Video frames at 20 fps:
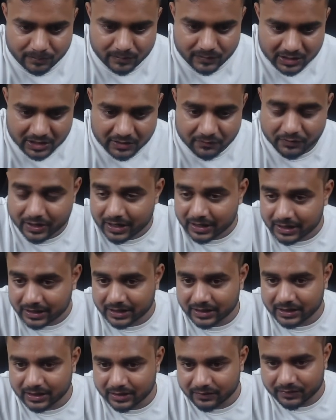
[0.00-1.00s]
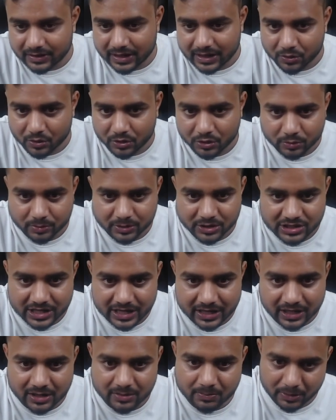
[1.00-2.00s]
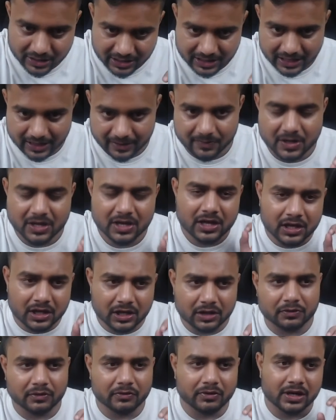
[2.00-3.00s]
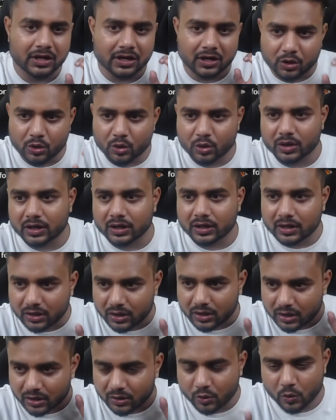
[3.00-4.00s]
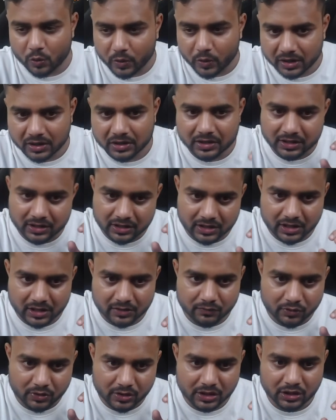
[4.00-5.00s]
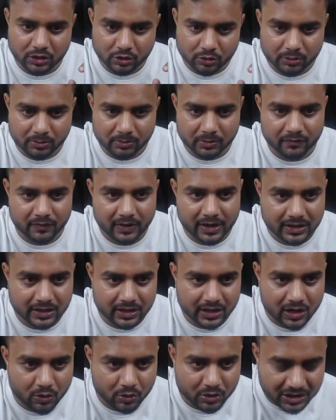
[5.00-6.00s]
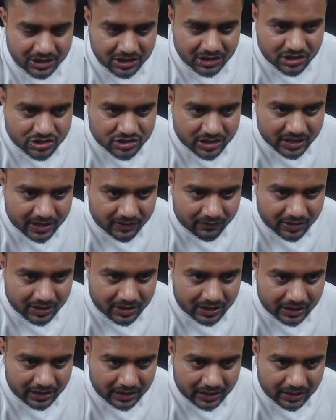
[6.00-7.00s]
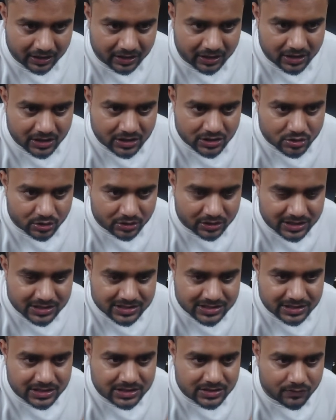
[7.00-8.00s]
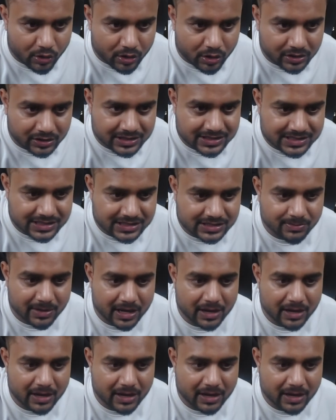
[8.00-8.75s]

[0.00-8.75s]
difficulty if we are going to be check it. But yeah, if you will look over here carefully, you will be finding out each and every detail. So this is what, this is my